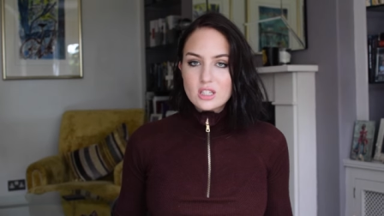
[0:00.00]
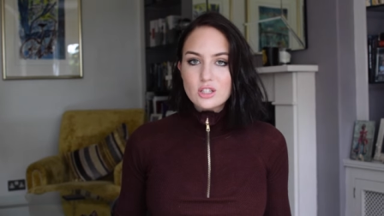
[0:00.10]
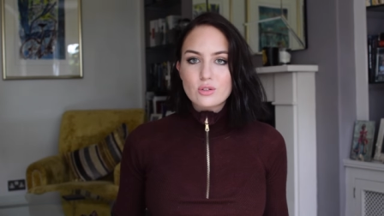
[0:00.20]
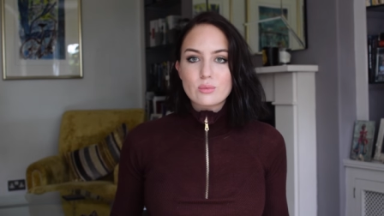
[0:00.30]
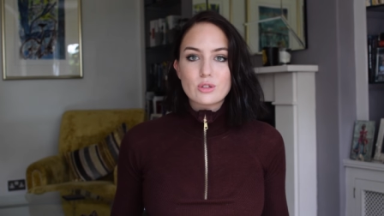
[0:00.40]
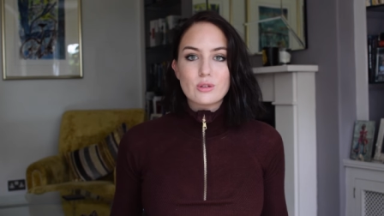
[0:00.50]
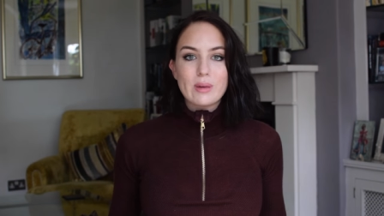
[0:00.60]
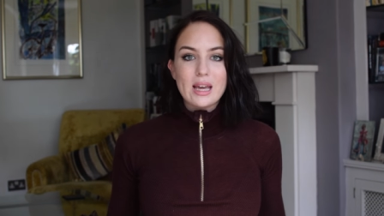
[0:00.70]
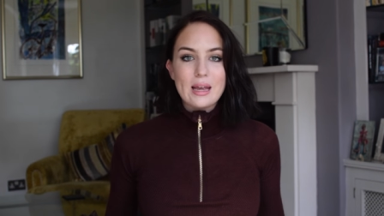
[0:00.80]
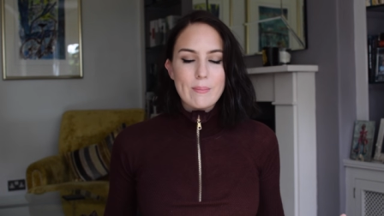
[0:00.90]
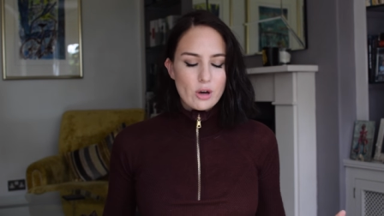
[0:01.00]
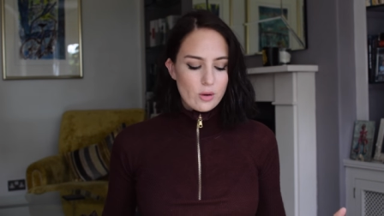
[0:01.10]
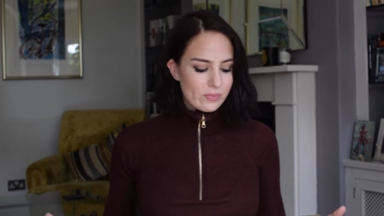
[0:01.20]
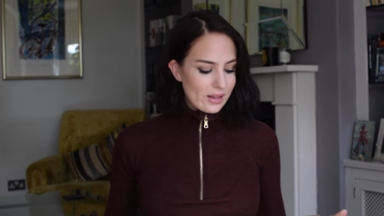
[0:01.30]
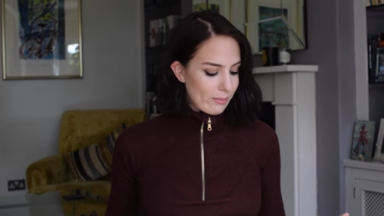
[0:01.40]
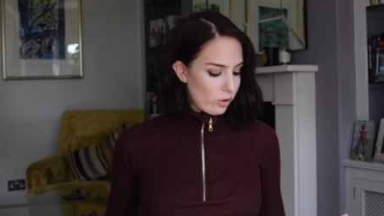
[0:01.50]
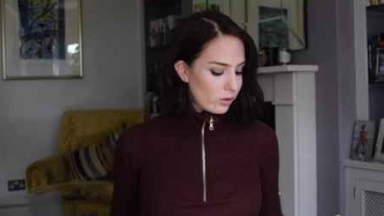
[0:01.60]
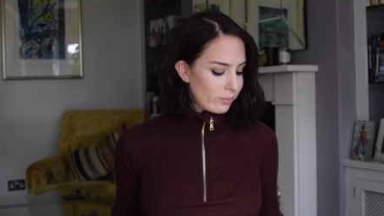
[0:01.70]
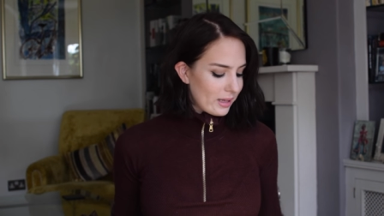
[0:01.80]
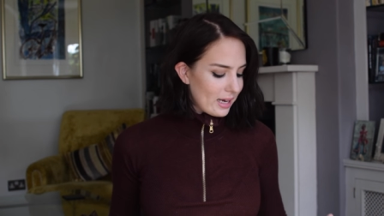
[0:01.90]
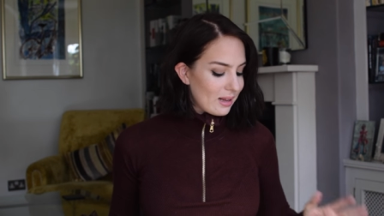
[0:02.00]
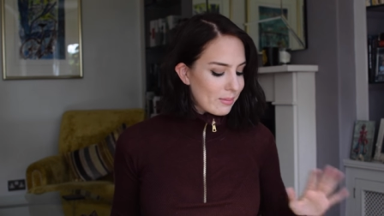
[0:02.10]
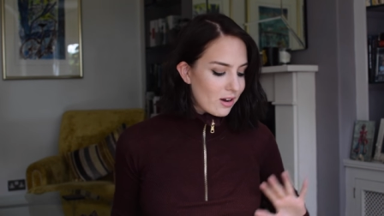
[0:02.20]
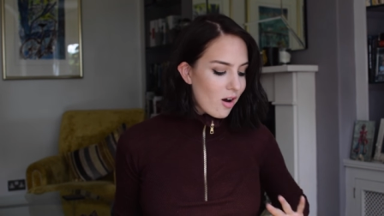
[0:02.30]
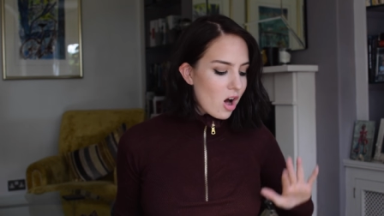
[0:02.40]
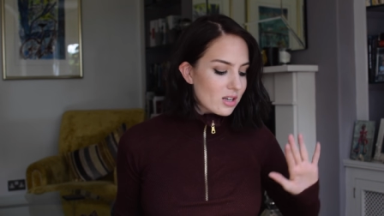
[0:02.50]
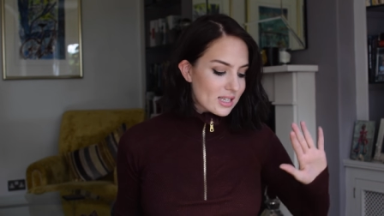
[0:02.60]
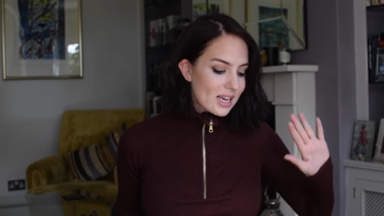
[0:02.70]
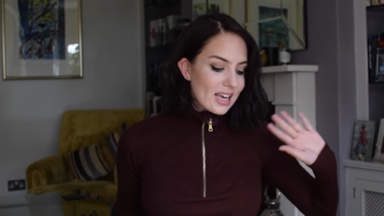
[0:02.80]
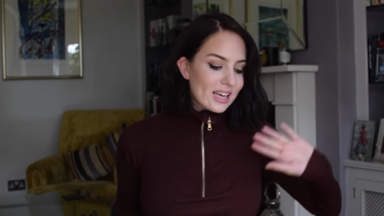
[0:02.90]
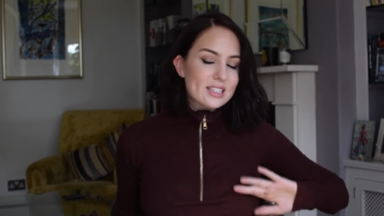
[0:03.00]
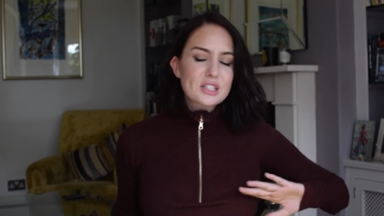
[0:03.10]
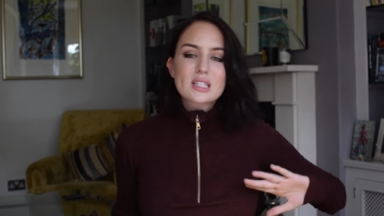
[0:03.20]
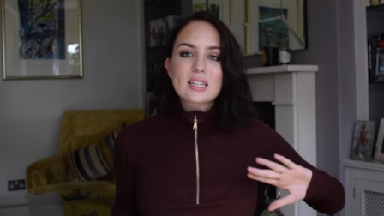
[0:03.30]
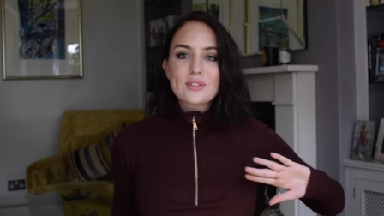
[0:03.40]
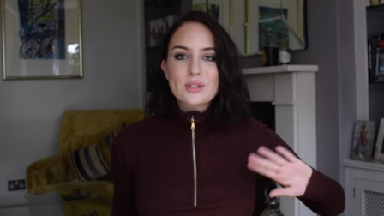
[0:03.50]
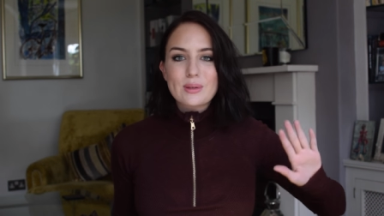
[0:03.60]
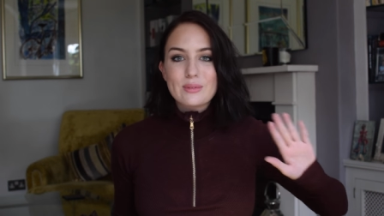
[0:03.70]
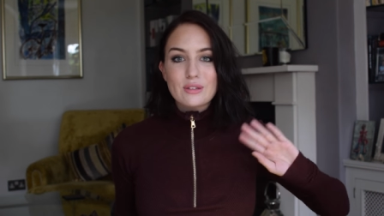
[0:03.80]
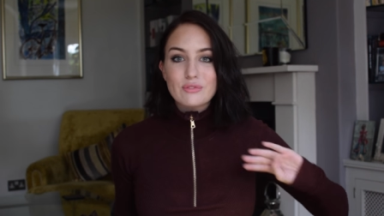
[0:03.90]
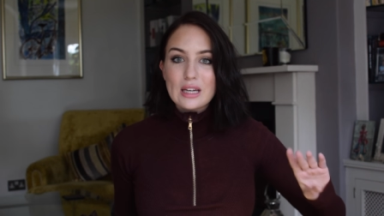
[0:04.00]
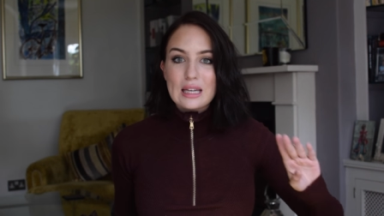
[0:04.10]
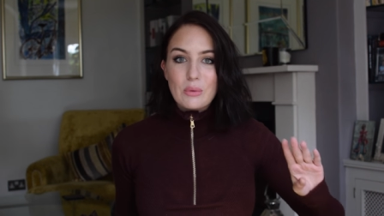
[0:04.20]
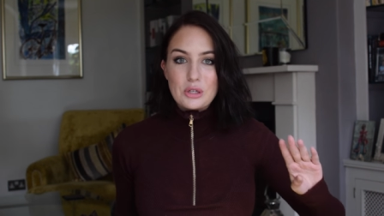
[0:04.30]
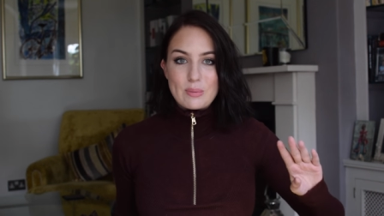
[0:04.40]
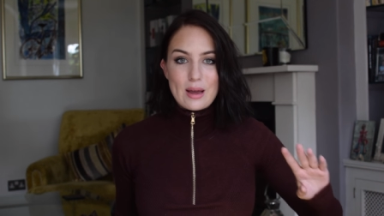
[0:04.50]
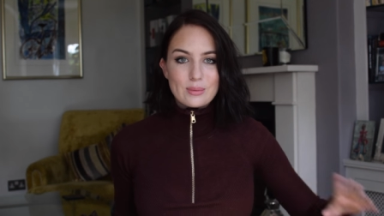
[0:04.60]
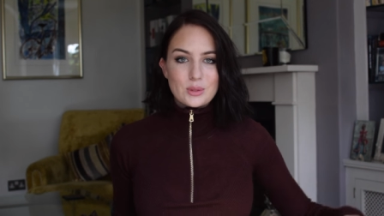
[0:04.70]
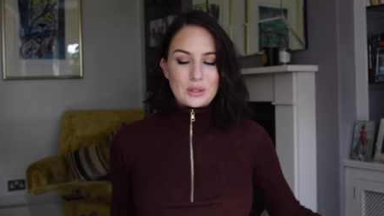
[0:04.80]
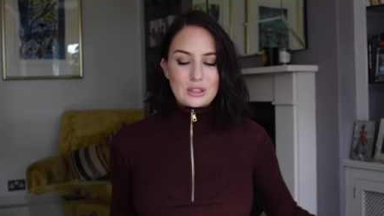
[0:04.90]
interrupted me, but I'm not complaining because he just delivered something which I really want to be able to